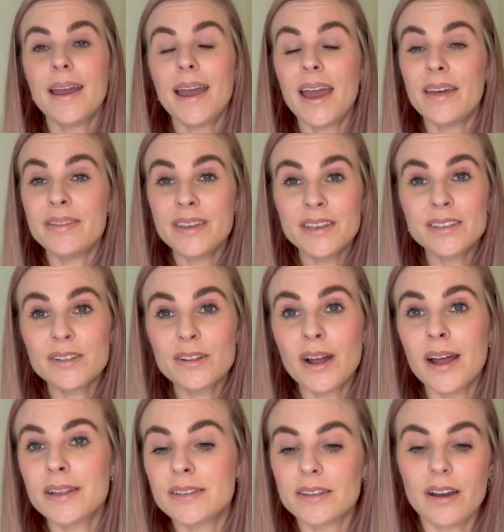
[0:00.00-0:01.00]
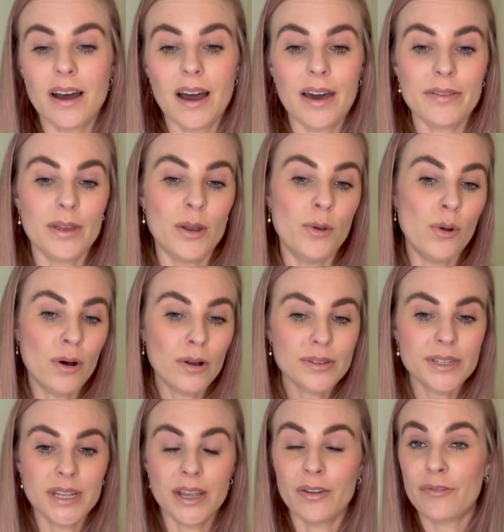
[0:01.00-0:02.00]
And these clients are either not
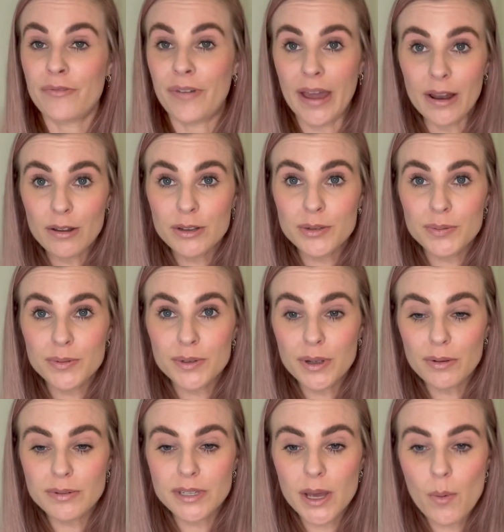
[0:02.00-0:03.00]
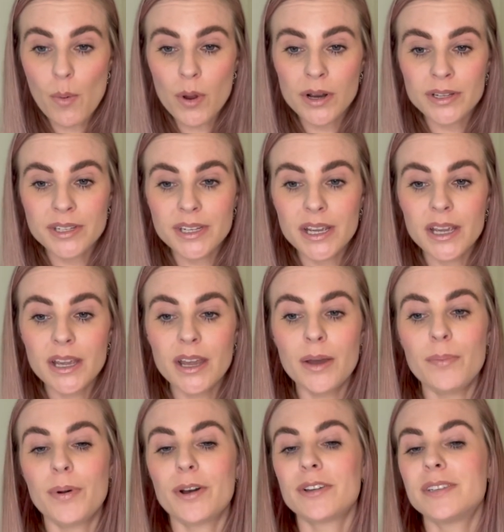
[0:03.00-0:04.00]
seeing fat loss results they want to see
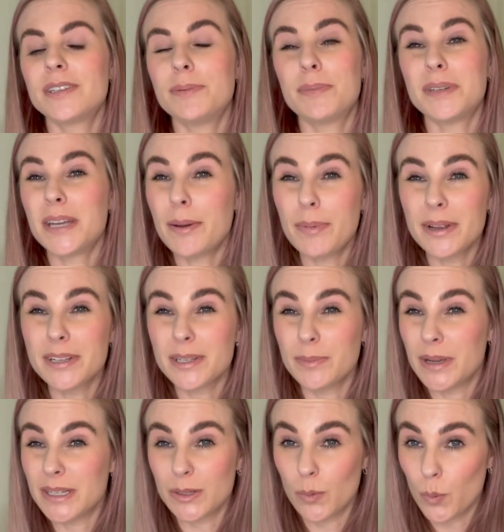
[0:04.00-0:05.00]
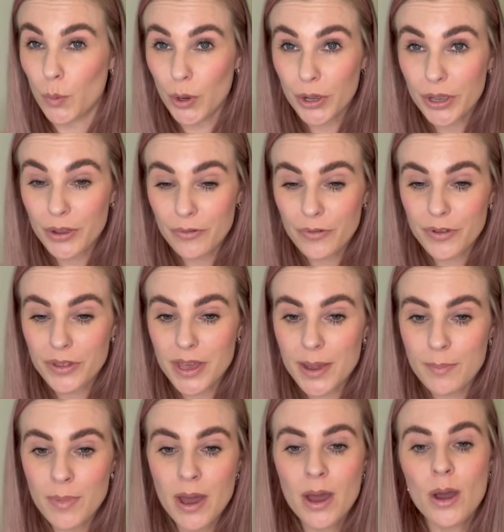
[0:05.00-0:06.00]
because their metabolism isn't working for
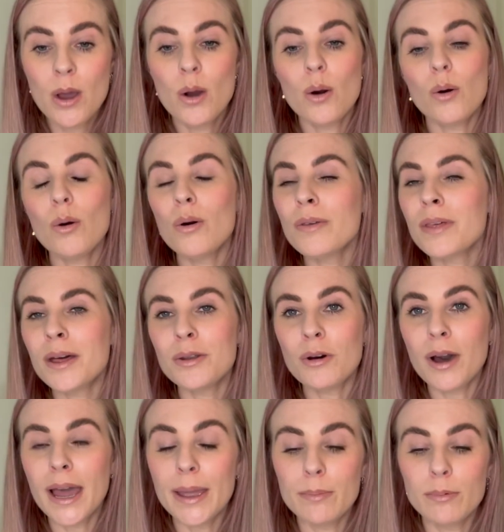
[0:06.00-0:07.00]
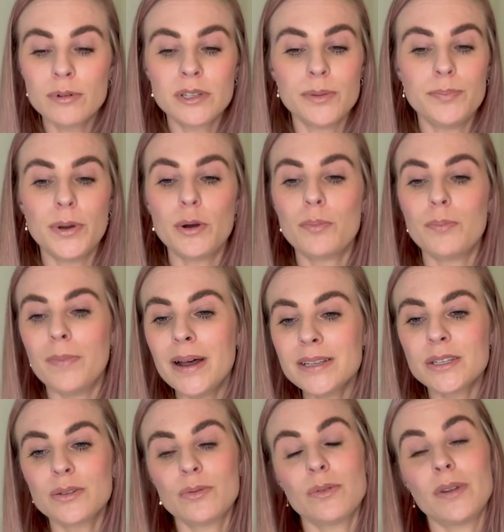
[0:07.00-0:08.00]
them, or they're not able to build
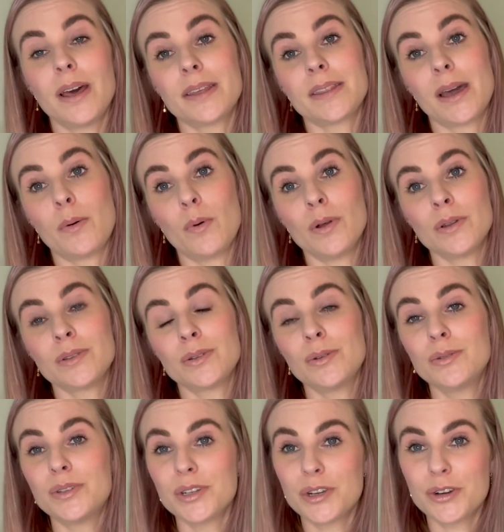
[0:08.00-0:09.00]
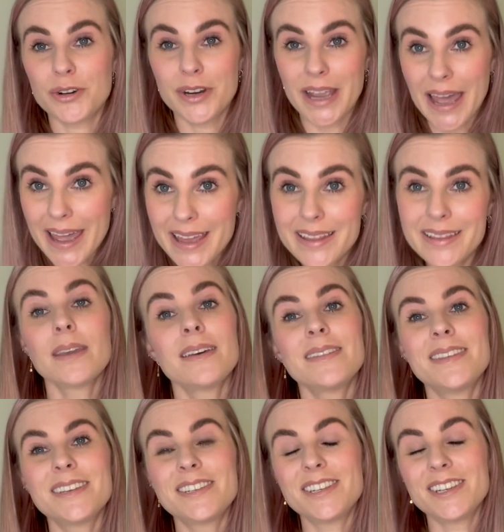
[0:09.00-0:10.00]
muscle like they want to create
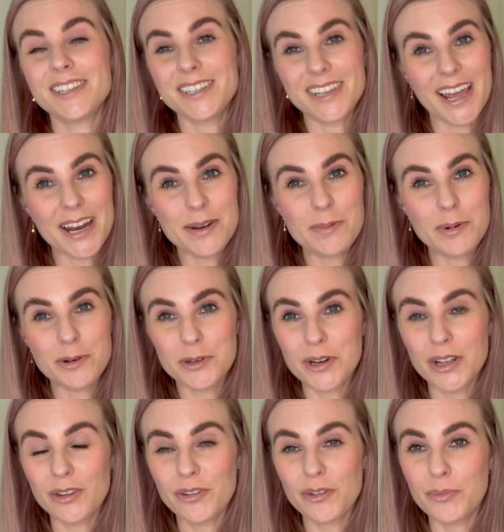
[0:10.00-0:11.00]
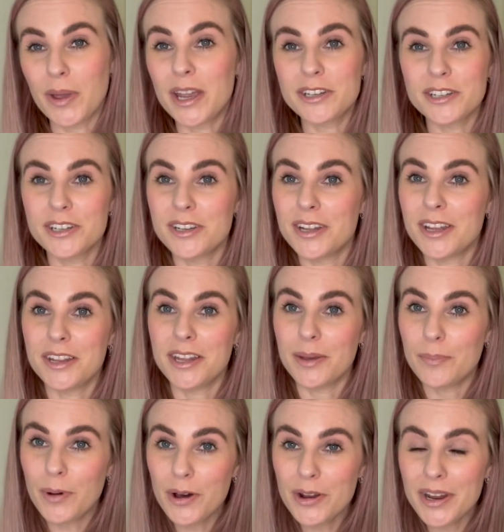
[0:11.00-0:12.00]
the sustainable transformation in their
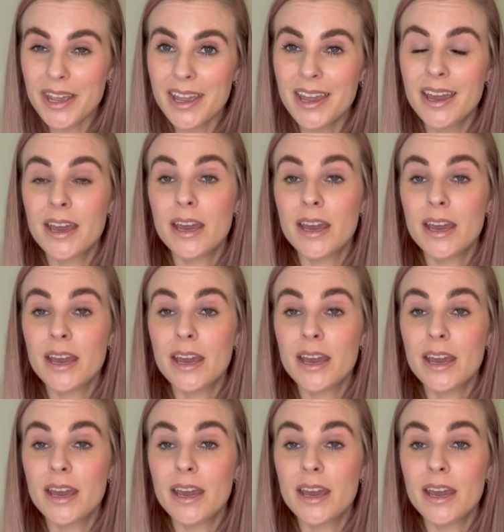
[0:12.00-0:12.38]
body